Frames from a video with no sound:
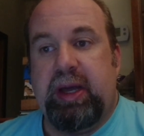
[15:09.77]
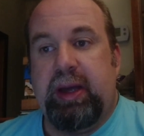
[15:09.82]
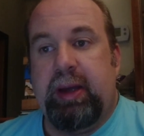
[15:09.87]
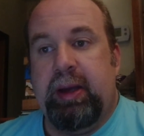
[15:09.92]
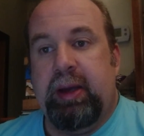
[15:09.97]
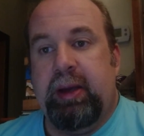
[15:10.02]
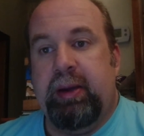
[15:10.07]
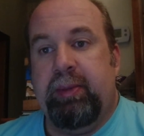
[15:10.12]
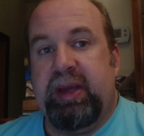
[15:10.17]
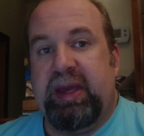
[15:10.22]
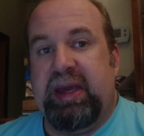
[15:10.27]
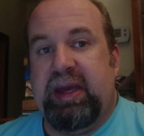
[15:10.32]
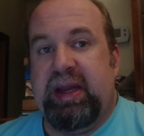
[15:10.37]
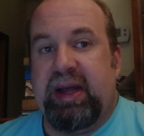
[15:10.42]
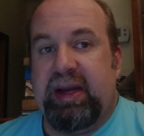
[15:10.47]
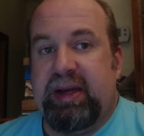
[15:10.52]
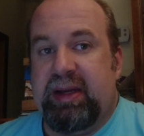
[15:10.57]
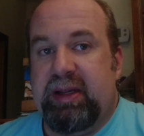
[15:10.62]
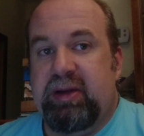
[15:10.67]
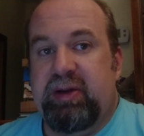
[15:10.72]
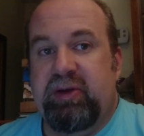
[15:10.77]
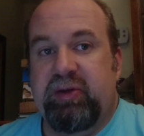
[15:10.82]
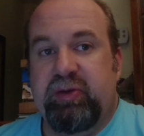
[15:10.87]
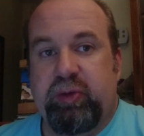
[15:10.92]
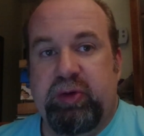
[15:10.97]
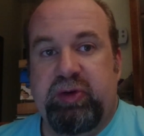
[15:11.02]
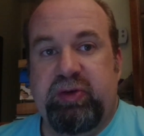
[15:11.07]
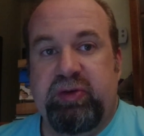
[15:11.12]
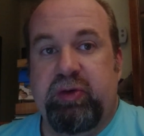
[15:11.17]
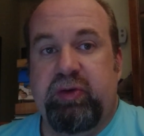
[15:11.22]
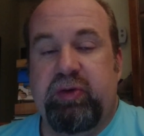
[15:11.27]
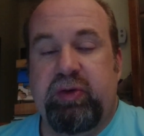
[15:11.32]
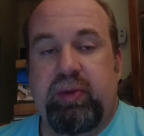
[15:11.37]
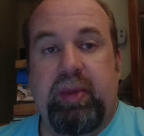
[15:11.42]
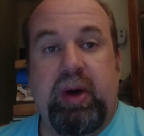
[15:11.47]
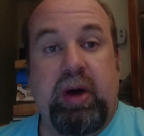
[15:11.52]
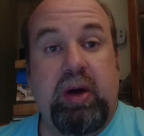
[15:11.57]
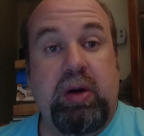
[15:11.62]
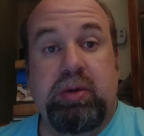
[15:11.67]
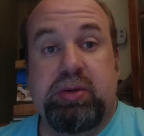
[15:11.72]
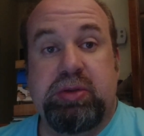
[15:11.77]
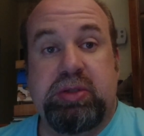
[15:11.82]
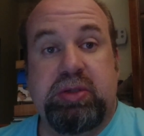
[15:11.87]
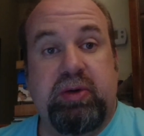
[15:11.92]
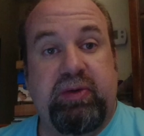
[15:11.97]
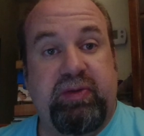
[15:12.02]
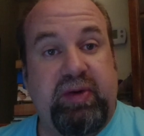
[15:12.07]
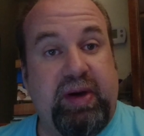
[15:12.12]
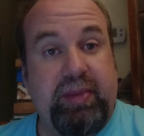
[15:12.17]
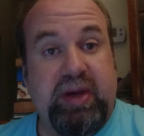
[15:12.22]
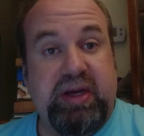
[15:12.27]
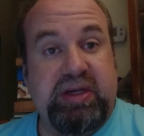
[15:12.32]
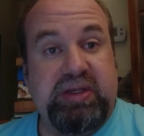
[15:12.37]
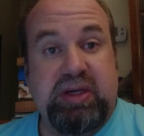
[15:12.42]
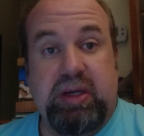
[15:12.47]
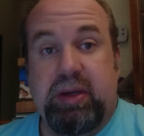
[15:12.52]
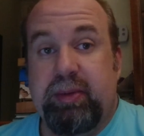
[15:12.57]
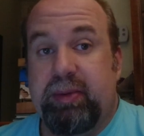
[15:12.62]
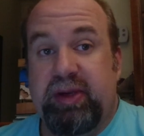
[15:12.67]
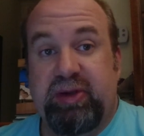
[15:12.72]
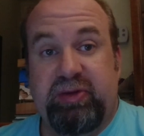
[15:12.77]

Again, I did this research on my own, so if I mess up,